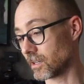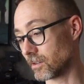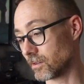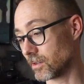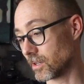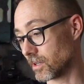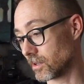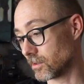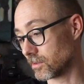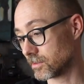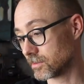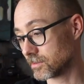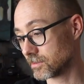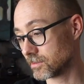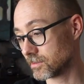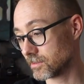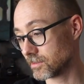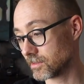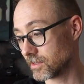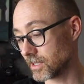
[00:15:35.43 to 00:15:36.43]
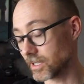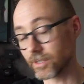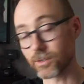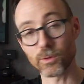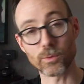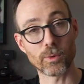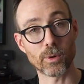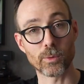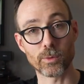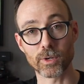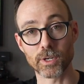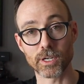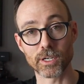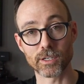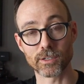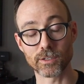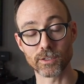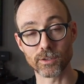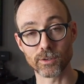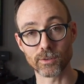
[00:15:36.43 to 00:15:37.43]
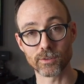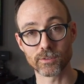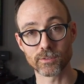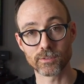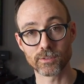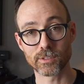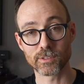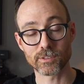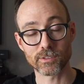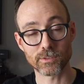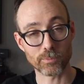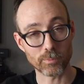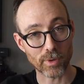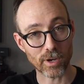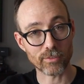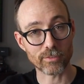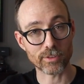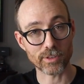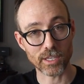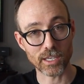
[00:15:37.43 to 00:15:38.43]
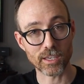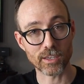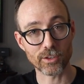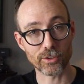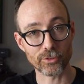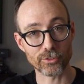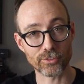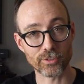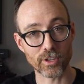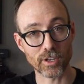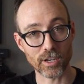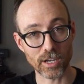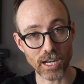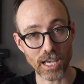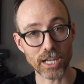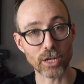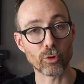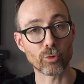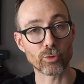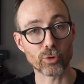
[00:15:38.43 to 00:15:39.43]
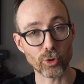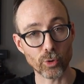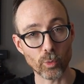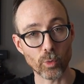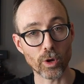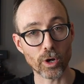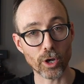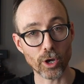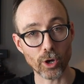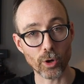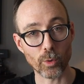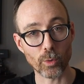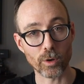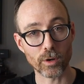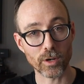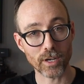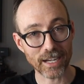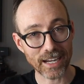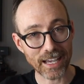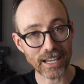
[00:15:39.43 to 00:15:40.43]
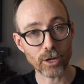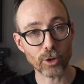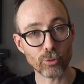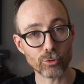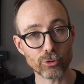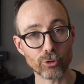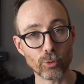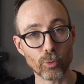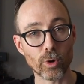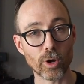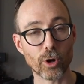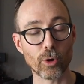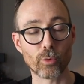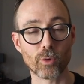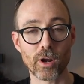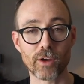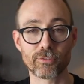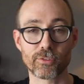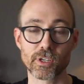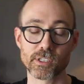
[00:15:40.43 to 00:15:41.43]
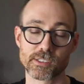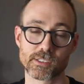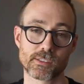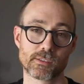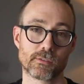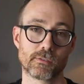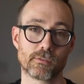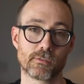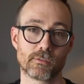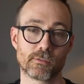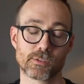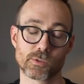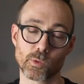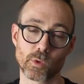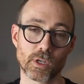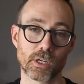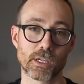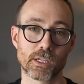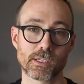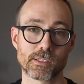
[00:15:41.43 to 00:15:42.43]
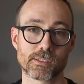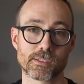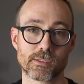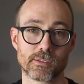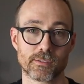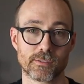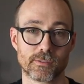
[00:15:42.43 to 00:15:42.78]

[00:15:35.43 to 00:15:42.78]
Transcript: don't know. I don't know what we're gonna do. It's a Beverly Hills 90210. 90210 reference. That's what it is.